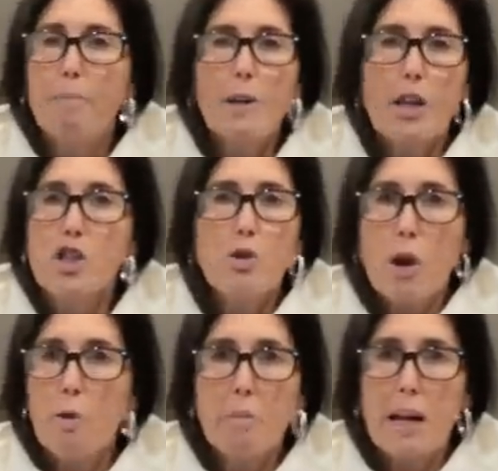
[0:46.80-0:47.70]
As you
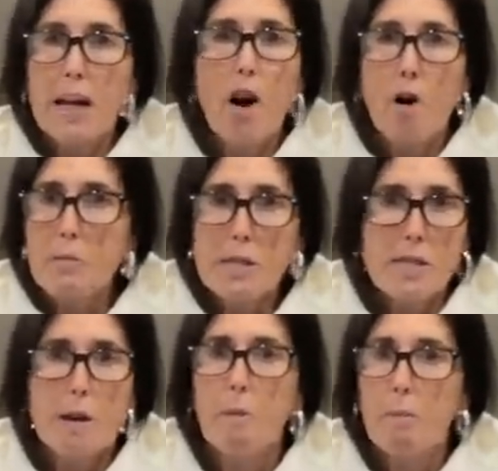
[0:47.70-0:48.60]
know me, I'm a
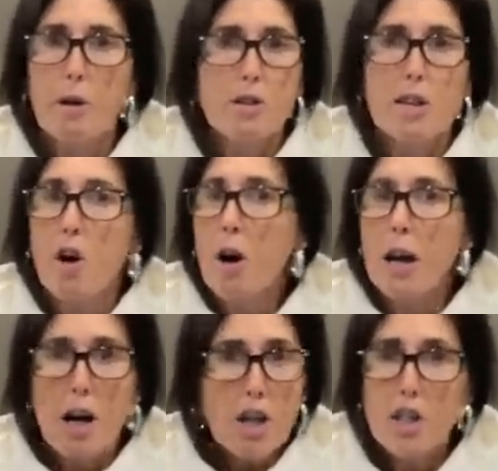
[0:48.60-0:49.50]
summer person.
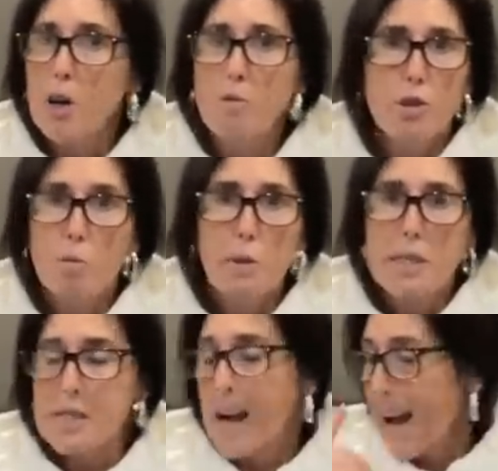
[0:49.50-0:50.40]
I don't do
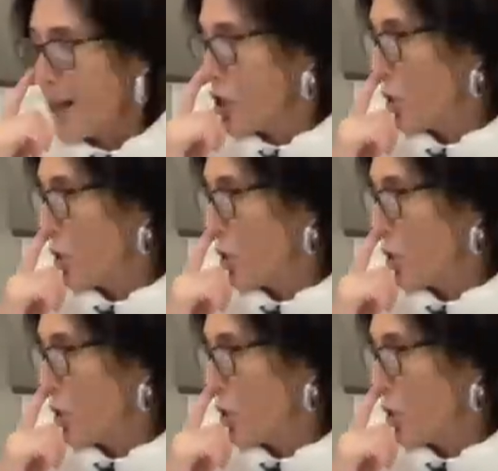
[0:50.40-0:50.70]
winter at